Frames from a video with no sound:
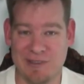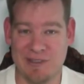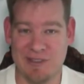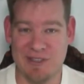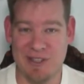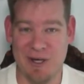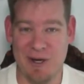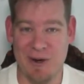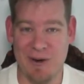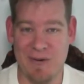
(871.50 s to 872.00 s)

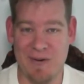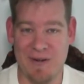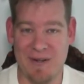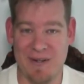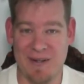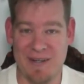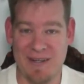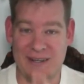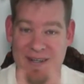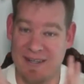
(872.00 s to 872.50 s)
So,
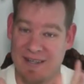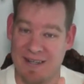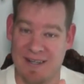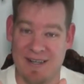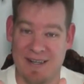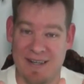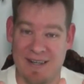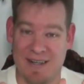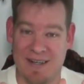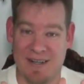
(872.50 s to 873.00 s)

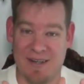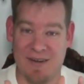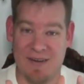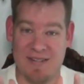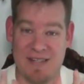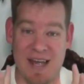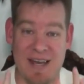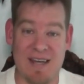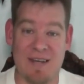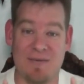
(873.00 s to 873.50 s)
you know,
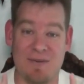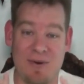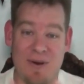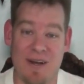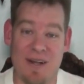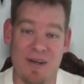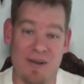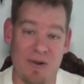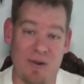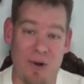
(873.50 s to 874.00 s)
this idea of
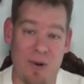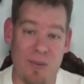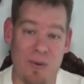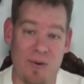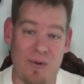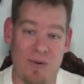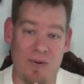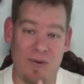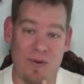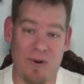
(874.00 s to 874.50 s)
creating
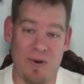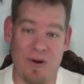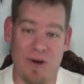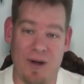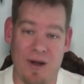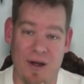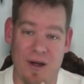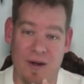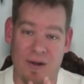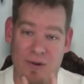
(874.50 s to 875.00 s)
global or